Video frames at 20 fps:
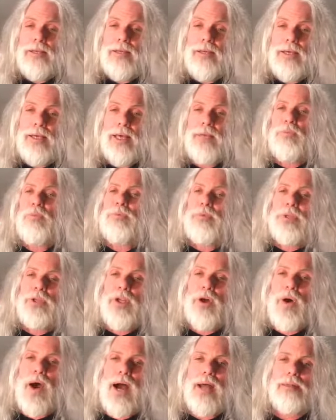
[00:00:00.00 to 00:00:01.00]
And,
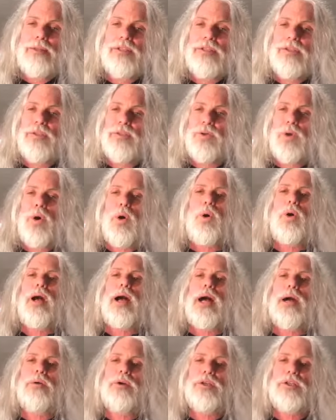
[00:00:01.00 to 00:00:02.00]
I listened to a whole
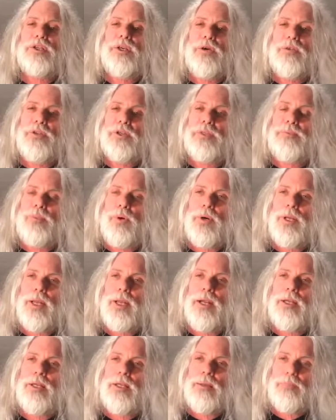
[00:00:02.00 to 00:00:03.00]
hour show this morning
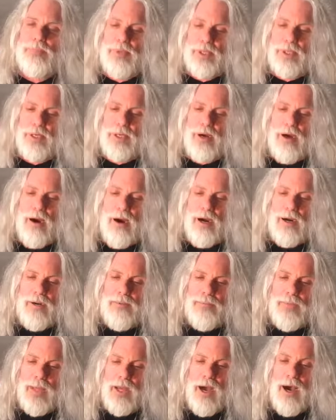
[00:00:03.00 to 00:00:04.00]
on NPR,
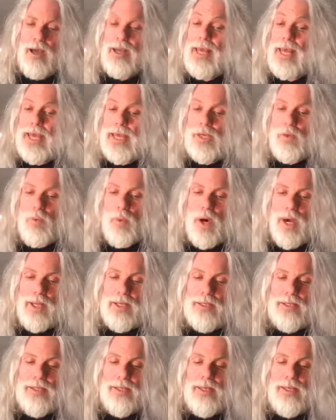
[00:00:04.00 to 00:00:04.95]
on A1,